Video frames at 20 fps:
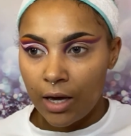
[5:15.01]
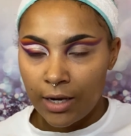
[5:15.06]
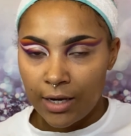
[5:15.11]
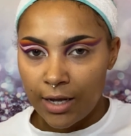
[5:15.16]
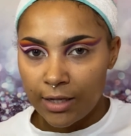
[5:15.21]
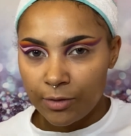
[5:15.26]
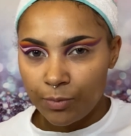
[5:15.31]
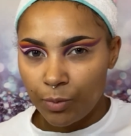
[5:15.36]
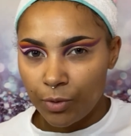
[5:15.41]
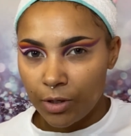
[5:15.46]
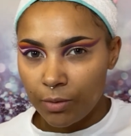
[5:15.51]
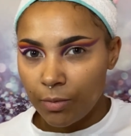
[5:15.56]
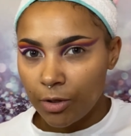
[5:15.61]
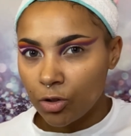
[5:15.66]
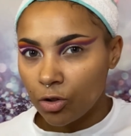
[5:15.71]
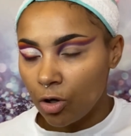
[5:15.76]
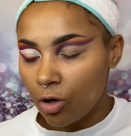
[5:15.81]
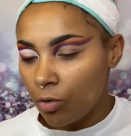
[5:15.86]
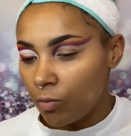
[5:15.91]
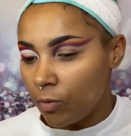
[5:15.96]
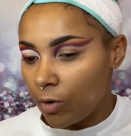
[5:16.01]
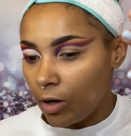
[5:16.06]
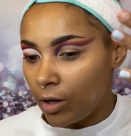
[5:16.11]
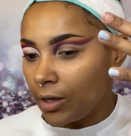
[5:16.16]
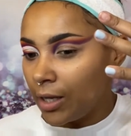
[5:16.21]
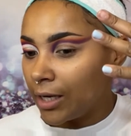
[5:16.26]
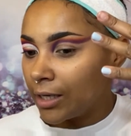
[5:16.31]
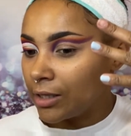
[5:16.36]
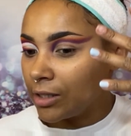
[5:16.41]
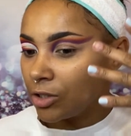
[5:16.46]
that's pretty much overall
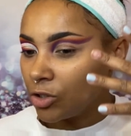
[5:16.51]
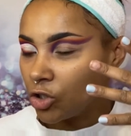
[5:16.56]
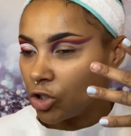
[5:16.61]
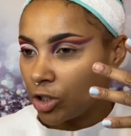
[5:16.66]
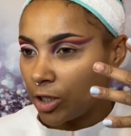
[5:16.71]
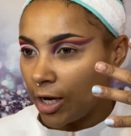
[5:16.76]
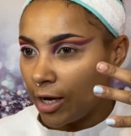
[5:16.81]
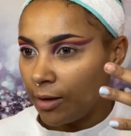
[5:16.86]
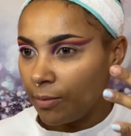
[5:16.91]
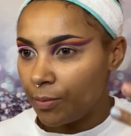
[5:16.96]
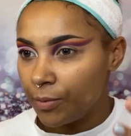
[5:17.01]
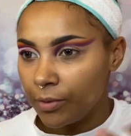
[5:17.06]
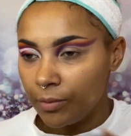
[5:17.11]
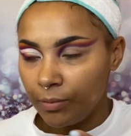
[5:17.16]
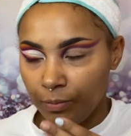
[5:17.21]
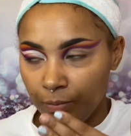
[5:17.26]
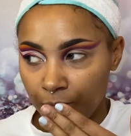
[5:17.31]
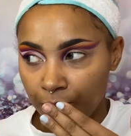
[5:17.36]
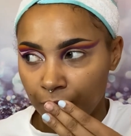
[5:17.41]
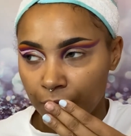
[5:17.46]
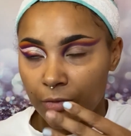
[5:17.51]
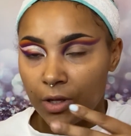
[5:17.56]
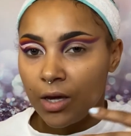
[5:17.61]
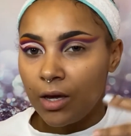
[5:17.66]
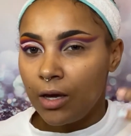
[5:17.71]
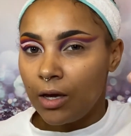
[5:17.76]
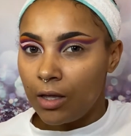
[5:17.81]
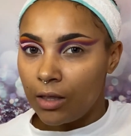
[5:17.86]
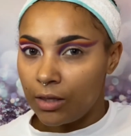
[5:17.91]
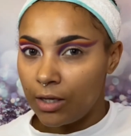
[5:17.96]
like the shape
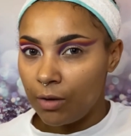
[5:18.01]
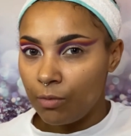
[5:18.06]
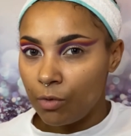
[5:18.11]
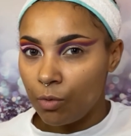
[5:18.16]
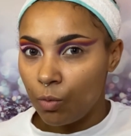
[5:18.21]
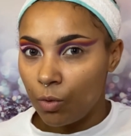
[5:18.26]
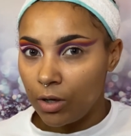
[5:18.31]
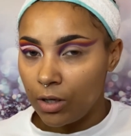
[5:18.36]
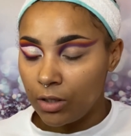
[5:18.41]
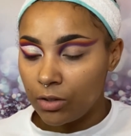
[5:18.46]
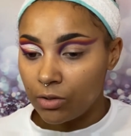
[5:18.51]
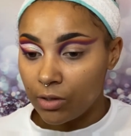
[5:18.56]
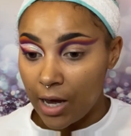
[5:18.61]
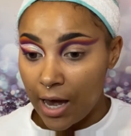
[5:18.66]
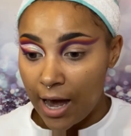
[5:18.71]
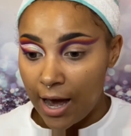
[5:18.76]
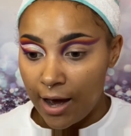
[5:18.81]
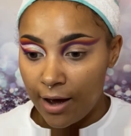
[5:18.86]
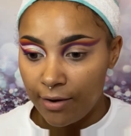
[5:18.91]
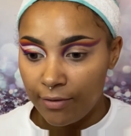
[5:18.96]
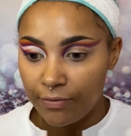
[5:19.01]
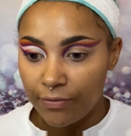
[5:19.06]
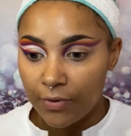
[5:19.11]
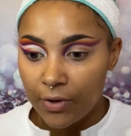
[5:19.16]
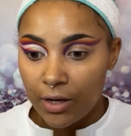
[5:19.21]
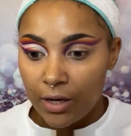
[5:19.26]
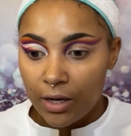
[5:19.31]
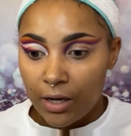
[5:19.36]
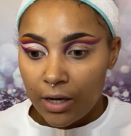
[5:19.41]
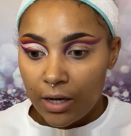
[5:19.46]
that we wanted to have.
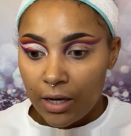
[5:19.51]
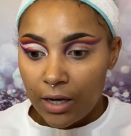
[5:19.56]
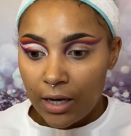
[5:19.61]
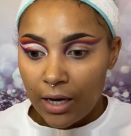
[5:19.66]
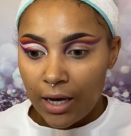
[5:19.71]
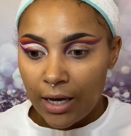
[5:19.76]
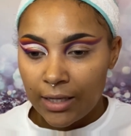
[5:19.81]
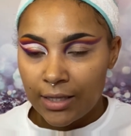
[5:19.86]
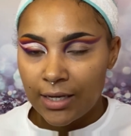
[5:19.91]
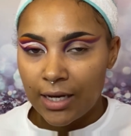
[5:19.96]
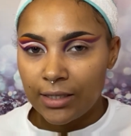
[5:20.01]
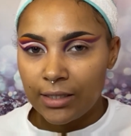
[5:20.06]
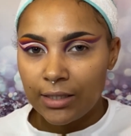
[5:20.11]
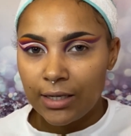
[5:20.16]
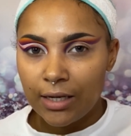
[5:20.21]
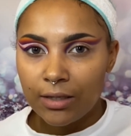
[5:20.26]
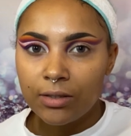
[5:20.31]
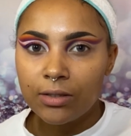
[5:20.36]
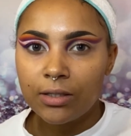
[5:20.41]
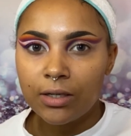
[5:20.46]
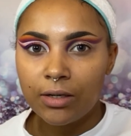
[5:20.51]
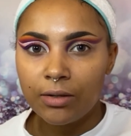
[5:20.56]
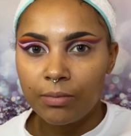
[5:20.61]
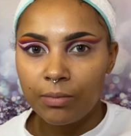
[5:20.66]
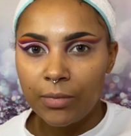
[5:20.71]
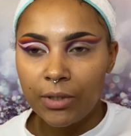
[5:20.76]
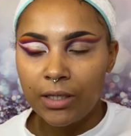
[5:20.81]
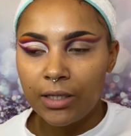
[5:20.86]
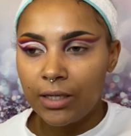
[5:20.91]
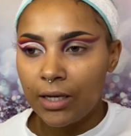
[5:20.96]
It doesn't necessarily
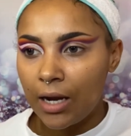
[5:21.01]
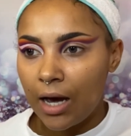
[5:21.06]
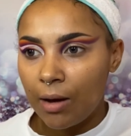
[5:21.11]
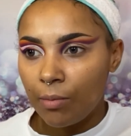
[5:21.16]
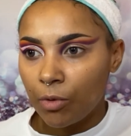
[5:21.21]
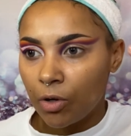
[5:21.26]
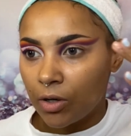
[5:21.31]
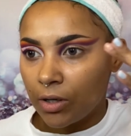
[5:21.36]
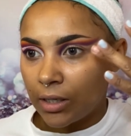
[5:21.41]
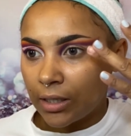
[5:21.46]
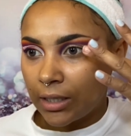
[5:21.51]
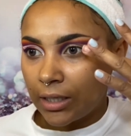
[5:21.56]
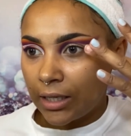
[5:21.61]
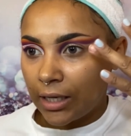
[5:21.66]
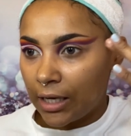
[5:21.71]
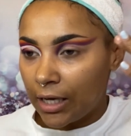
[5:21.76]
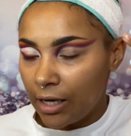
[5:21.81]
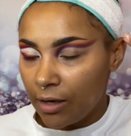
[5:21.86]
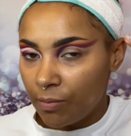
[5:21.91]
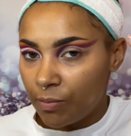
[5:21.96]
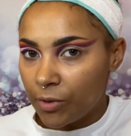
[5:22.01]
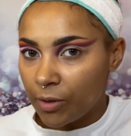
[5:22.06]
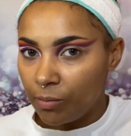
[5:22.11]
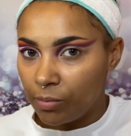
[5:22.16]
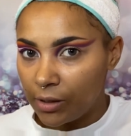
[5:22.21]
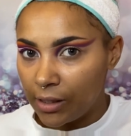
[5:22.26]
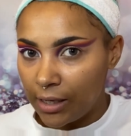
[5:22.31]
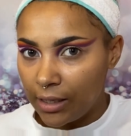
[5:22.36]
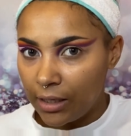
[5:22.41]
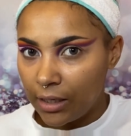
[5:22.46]
mean that I'm gonna keep the
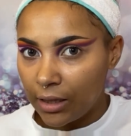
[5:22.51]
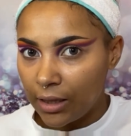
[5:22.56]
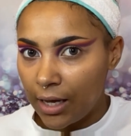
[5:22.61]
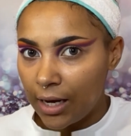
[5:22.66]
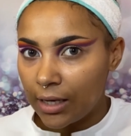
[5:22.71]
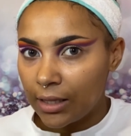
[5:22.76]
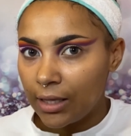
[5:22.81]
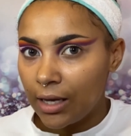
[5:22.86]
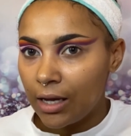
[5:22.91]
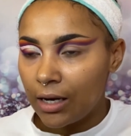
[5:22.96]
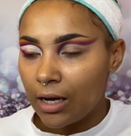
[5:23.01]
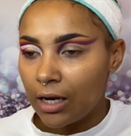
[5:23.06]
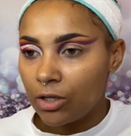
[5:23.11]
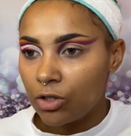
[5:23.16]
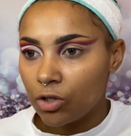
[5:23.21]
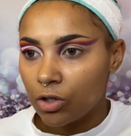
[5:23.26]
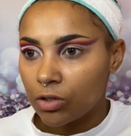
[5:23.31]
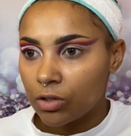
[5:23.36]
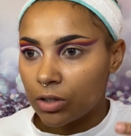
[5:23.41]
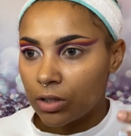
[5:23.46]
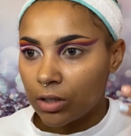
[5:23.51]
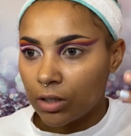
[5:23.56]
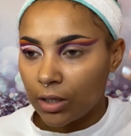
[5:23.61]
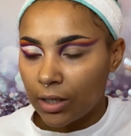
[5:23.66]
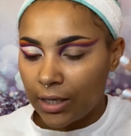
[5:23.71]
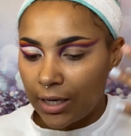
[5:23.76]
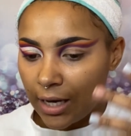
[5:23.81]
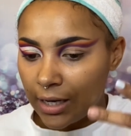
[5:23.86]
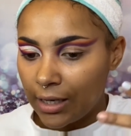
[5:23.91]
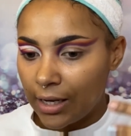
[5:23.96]
blending like that. I just
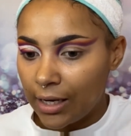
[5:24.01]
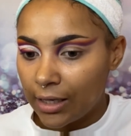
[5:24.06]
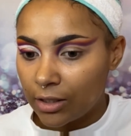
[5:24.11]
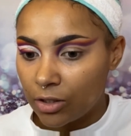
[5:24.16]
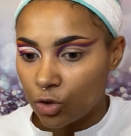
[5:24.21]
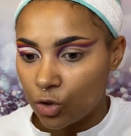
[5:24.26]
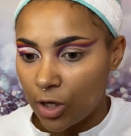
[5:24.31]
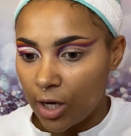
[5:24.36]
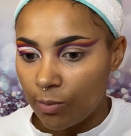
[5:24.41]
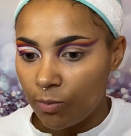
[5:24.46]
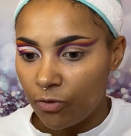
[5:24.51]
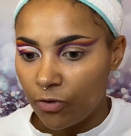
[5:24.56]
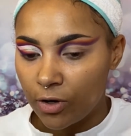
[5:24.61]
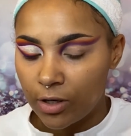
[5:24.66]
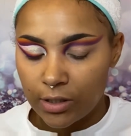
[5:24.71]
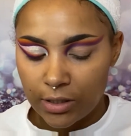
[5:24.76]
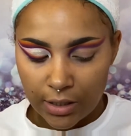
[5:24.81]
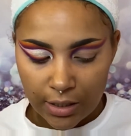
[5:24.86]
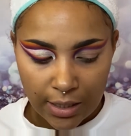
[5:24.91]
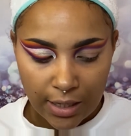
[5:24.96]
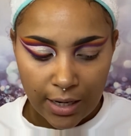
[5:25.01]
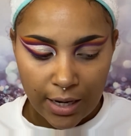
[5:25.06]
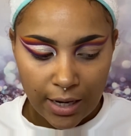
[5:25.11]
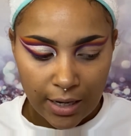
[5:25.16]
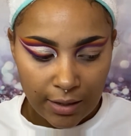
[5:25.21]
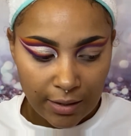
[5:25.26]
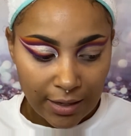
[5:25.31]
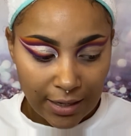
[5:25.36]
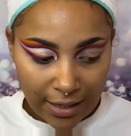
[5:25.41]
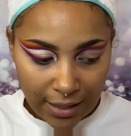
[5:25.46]
get like the shape first and then
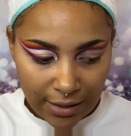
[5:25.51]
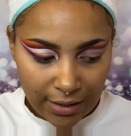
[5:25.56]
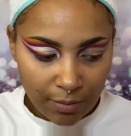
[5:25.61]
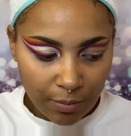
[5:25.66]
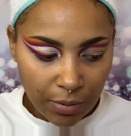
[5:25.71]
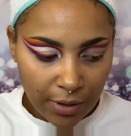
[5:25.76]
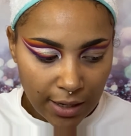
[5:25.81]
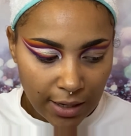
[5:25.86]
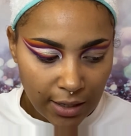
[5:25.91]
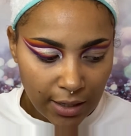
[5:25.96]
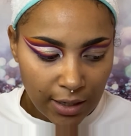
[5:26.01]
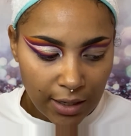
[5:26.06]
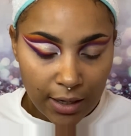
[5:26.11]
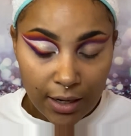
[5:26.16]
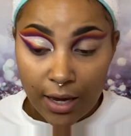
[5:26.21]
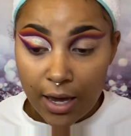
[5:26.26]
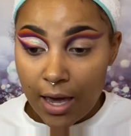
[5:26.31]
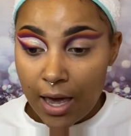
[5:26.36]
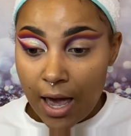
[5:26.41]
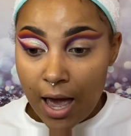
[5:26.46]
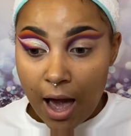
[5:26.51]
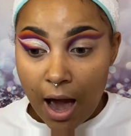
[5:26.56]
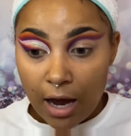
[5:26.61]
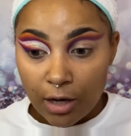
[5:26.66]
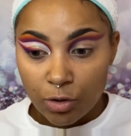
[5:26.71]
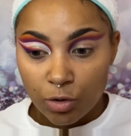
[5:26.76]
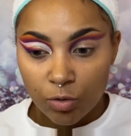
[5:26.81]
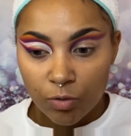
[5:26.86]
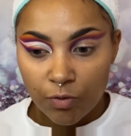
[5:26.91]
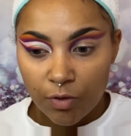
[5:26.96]
I get the blending. I
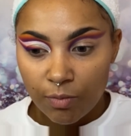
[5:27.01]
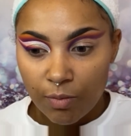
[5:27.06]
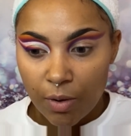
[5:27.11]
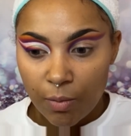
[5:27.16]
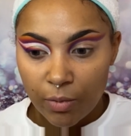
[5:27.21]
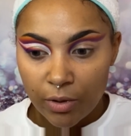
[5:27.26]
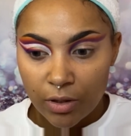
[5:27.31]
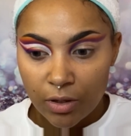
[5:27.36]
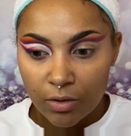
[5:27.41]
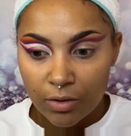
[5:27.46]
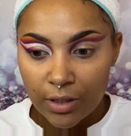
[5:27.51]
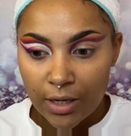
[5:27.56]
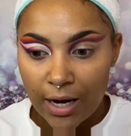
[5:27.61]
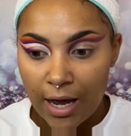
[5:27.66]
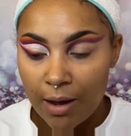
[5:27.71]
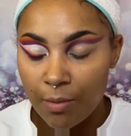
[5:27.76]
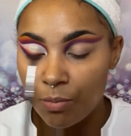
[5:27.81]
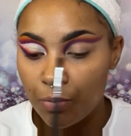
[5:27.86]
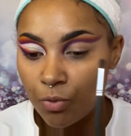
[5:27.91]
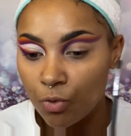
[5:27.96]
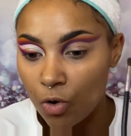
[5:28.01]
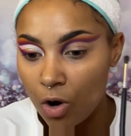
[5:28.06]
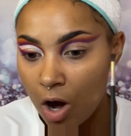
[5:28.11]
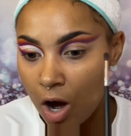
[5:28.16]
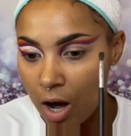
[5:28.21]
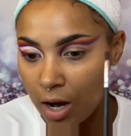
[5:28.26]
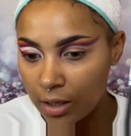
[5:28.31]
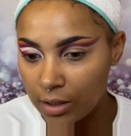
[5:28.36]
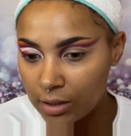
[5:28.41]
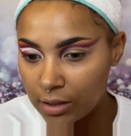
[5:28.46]
do remember though that I
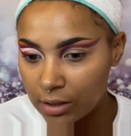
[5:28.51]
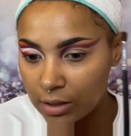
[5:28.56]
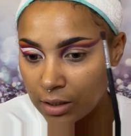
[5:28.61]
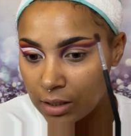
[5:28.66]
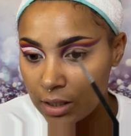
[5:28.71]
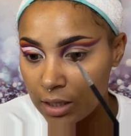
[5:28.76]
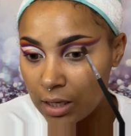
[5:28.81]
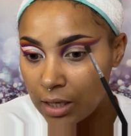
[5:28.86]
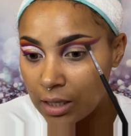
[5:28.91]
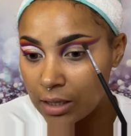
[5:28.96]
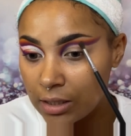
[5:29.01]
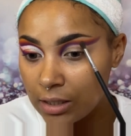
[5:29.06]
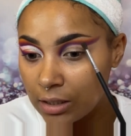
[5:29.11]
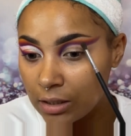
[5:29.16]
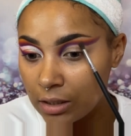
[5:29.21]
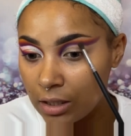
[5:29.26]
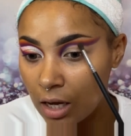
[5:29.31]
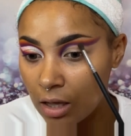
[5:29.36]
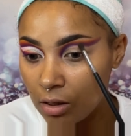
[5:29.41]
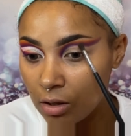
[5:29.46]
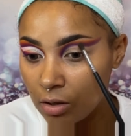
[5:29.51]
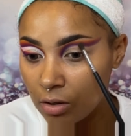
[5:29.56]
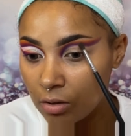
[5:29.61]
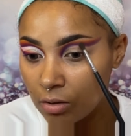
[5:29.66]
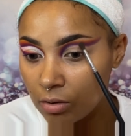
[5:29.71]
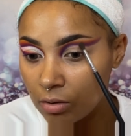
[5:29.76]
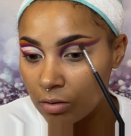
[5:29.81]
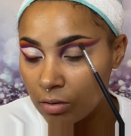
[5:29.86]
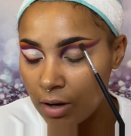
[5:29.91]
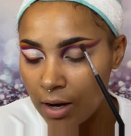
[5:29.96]
brought the
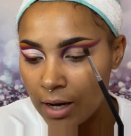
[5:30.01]
yellow,